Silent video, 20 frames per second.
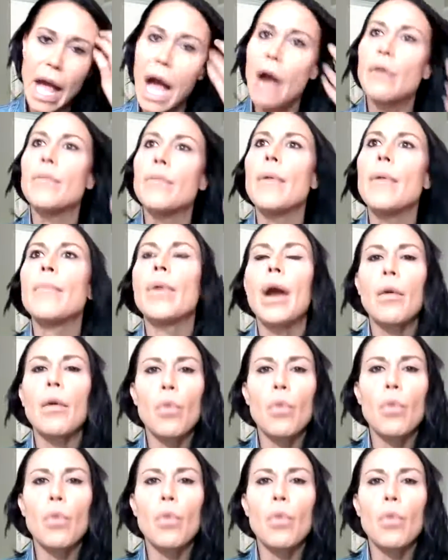I remember I
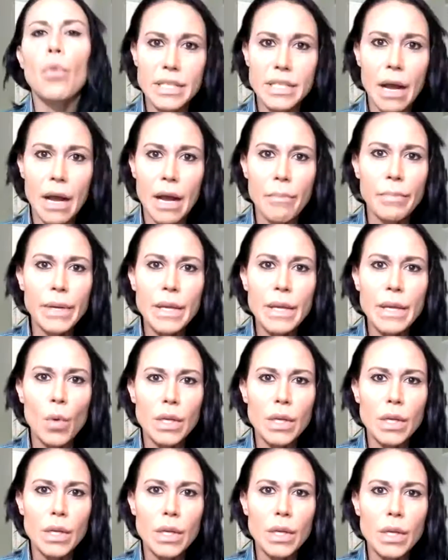worked for this company
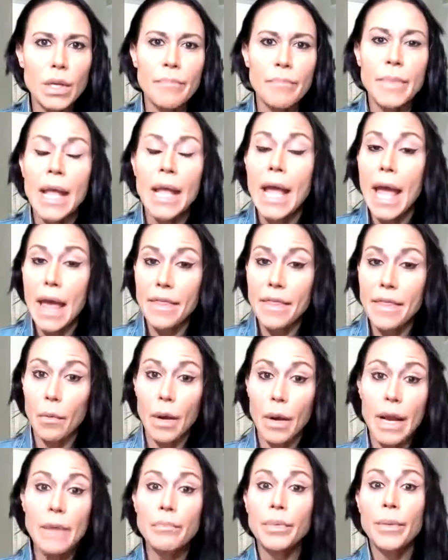one time and they
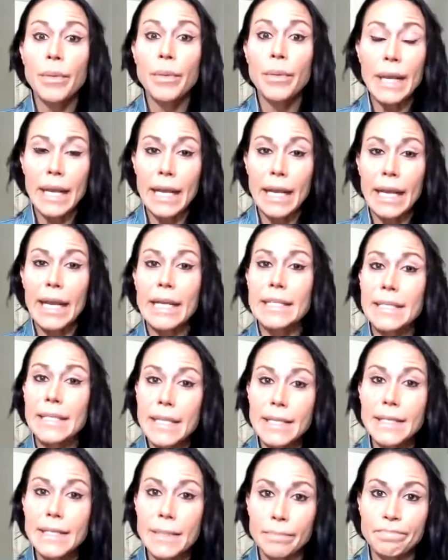were implementing a
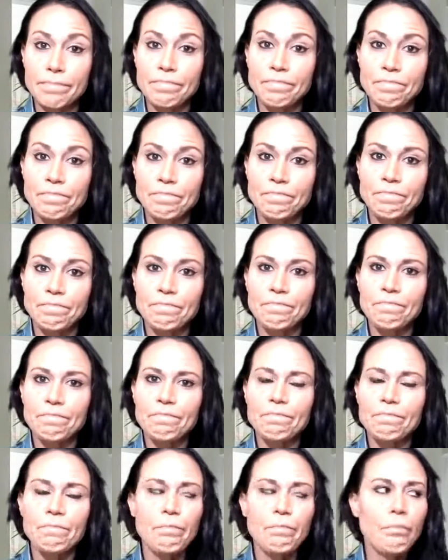system,
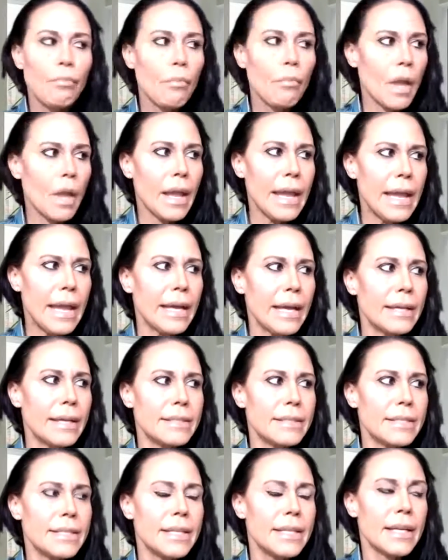
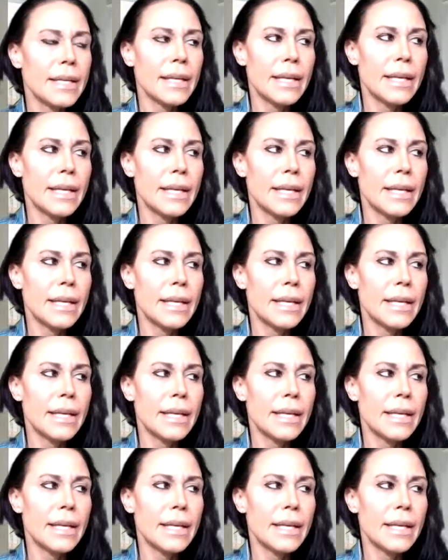and